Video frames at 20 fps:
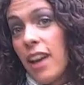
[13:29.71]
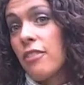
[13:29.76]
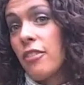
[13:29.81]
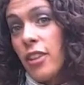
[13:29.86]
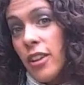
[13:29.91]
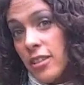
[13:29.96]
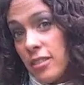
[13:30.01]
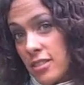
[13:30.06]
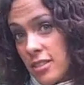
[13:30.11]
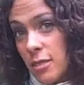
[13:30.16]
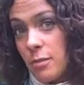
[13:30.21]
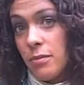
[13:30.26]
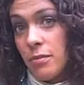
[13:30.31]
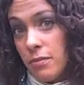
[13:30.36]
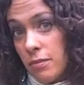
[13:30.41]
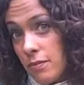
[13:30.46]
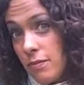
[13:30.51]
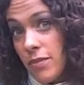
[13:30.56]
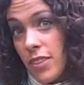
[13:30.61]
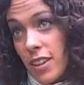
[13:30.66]
I've heard
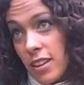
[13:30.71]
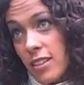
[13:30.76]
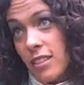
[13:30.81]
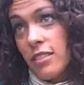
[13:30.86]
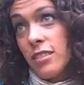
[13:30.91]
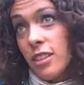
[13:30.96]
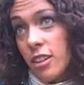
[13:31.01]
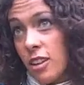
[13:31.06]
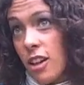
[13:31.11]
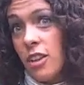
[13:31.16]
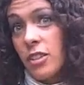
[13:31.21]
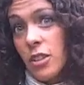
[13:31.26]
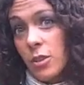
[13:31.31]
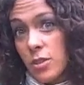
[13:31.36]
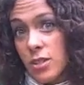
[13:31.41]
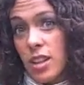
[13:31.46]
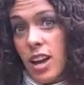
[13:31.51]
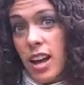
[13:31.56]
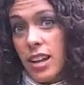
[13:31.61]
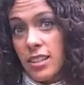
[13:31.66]
something along
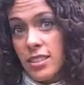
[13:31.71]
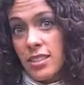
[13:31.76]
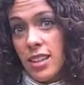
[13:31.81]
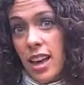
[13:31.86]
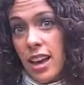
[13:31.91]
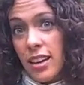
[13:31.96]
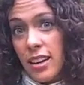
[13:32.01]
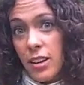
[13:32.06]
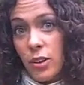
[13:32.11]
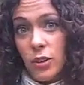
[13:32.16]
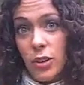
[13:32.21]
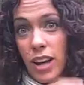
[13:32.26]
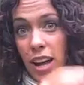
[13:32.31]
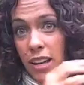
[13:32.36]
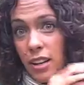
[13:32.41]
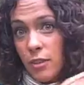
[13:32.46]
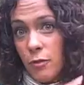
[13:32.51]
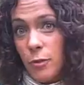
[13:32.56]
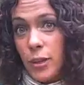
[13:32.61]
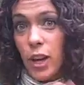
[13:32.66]
those lines, that it'll
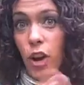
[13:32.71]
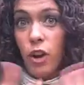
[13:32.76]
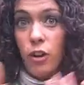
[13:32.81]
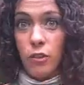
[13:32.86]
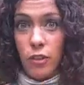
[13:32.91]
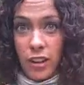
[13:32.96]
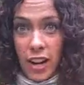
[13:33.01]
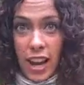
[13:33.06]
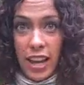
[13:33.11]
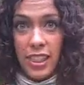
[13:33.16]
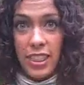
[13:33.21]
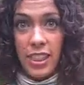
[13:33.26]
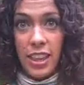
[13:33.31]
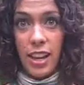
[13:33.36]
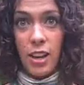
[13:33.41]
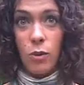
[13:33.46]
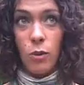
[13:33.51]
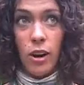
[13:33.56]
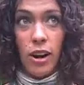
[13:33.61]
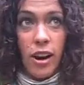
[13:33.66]
kind of be an overnight
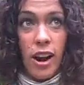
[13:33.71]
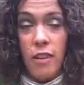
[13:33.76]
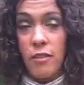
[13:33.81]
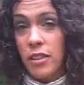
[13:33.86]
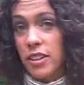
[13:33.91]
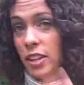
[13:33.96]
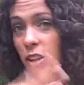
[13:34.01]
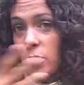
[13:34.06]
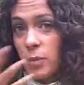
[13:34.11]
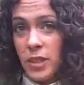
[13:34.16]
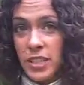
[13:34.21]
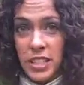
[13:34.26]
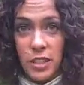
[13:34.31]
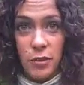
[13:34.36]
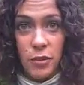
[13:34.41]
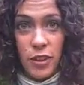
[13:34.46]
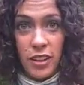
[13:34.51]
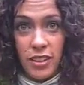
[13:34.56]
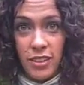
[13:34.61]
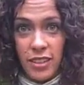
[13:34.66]
thing where everything will be
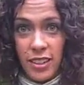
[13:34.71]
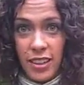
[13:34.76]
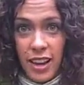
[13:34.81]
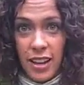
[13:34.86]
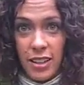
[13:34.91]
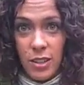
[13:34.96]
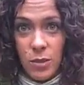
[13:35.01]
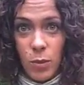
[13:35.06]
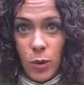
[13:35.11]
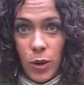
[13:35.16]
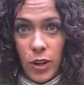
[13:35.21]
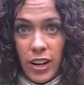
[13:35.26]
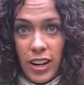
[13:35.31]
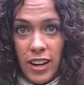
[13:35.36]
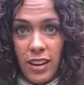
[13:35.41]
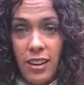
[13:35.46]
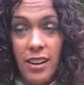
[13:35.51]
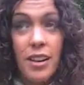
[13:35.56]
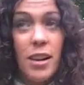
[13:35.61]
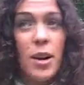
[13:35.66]
different the next
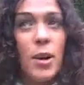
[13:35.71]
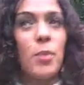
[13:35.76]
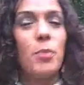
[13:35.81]
morning,